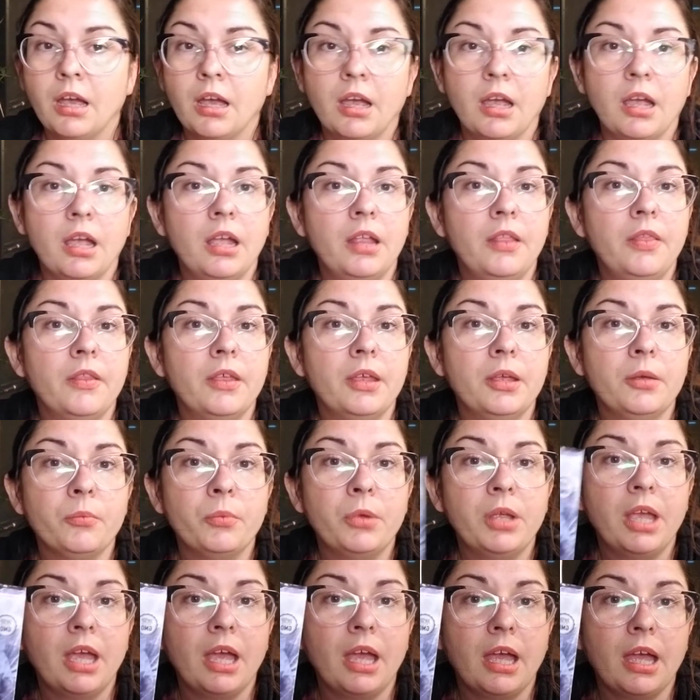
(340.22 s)
And then
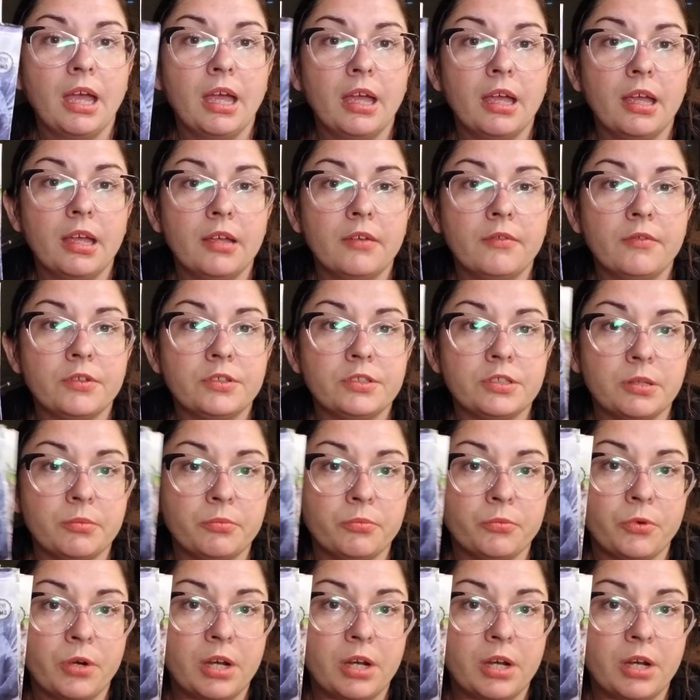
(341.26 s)
we have some